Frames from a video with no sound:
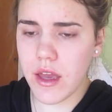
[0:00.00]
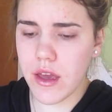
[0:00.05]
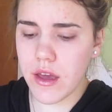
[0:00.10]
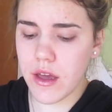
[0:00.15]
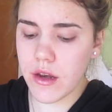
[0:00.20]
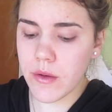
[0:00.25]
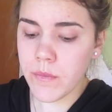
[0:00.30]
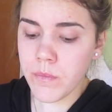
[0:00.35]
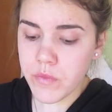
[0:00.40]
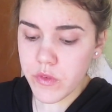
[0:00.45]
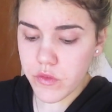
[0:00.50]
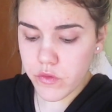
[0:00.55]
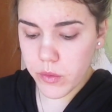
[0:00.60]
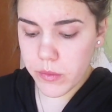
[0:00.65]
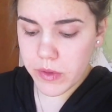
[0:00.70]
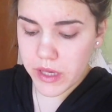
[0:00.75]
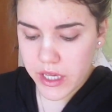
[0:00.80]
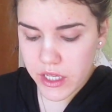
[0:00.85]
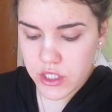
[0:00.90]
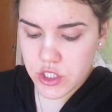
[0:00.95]
And
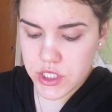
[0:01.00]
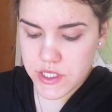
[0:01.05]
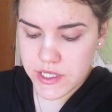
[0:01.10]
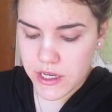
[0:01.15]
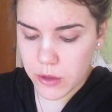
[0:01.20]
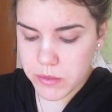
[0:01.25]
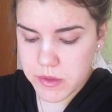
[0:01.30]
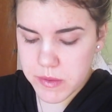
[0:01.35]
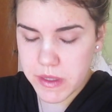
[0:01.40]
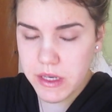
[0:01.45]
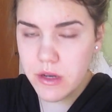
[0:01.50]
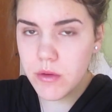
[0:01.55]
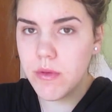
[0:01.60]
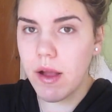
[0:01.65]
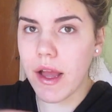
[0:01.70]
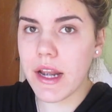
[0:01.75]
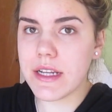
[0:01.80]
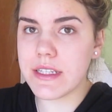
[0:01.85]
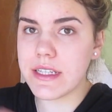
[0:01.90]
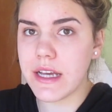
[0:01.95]
for me, it just helps me to
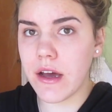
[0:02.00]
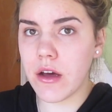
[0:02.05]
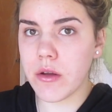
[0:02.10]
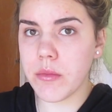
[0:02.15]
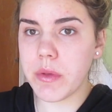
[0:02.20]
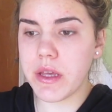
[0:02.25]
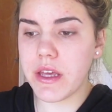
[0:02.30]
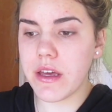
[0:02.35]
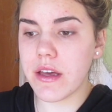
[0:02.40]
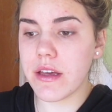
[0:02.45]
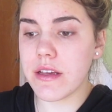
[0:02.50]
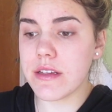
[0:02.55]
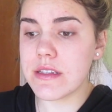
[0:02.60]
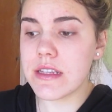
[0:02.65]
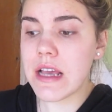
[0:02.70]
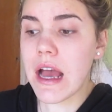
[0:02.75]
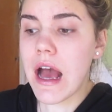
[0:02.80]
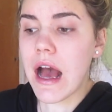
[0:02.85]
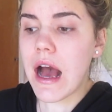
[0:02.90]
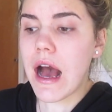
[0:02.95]
write it down
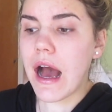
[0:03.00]
because